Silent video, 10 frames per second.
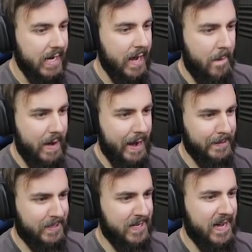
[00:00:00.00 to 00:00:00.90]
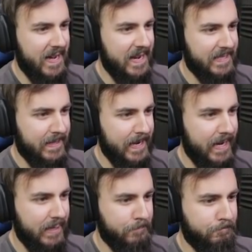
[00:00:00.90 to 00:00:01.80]
Coming out and stinging us, I
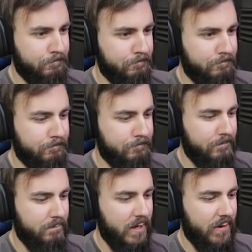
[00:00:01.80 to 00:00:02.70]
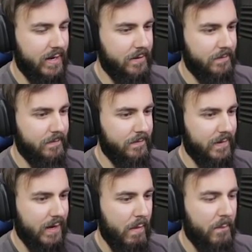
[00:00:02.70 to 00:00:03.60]
think. You know what?
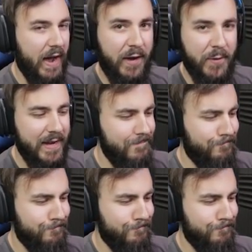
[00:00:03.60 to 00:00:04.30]
I get my pike ready.